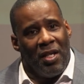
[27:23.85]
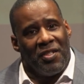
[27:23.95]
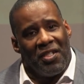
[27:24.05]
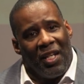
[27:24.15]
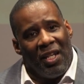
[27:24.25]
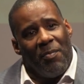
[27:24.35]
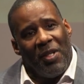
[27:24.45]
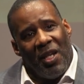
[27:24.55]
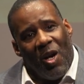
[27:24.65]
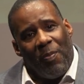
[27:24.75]
and said, let
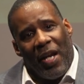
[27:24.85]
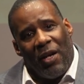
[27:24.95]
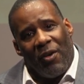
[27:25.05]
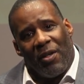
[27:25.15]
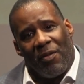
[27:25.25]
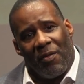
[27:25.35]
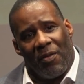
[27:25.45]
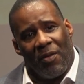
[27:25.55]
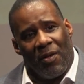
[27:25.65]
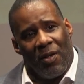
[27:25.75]
me help Aaron
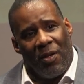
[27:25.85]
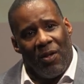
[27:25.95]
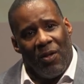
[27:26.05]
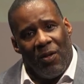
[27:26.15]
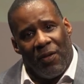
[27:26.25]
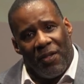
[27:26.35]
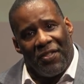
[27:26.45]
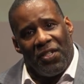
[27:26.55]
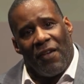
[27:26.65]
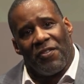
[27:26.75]
on the
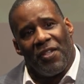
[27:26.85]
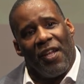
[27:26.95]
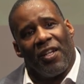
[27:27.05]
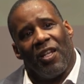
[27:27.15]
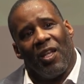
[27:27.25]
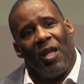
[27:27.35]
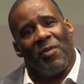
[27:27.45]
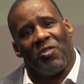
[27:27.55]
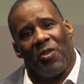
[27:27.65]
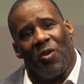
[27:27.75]
south side of
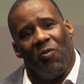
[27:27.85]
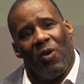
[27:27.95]
Columbus with a